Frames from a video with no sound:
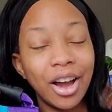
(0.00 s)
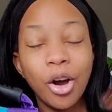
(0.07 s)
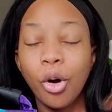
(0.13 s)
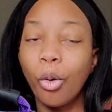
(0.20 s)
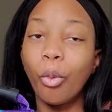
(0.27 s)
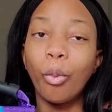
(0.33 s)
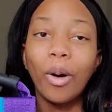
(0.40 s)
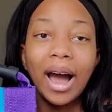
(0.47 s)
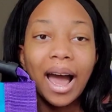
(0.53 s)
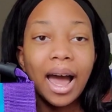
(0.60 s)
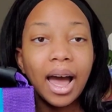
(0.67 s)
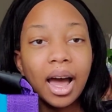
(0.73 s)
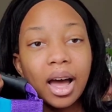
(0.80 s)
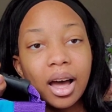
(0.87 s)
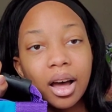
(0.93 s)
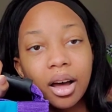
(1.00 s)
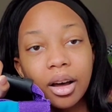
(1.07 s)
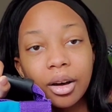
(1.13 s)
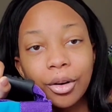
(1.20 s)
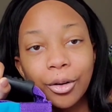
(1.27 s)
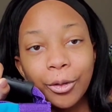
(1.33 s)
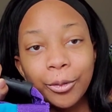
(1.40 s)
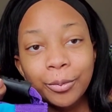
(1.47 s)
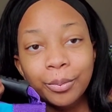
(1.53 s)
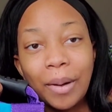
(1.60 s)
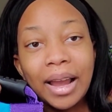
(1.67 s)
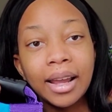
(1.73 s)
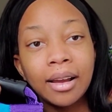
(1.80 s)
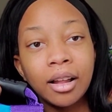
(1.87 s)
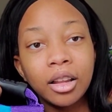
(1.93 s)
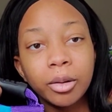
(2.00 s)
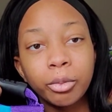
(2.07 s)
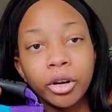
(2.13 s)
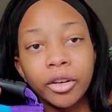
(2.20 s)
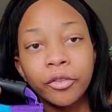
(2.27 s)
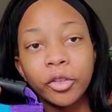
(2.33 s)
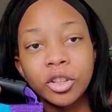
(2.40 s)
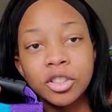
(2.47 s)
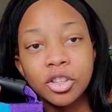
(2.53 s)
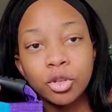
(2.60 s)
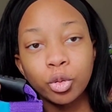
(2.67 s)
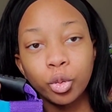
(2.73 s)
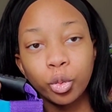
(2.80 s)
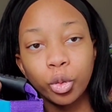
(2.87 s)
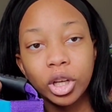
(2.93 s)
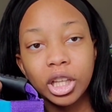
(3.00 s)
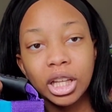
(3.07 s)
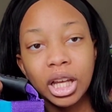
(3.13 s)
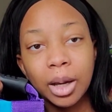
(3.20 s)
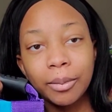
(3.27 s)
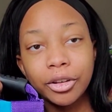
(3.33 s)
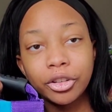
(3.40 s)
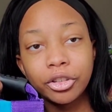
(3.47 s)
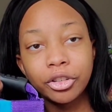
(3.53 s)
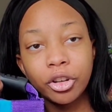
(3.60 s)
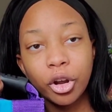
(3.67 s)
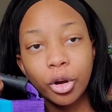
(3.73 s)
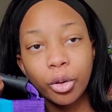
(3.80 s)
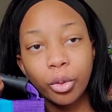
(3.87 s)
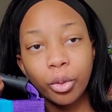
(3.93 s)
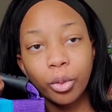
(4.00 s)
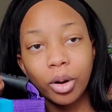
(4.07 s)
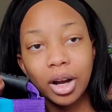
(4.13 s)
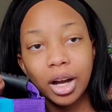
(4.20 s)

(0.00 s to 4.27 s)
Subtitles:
Wow, my color preference is really coming through.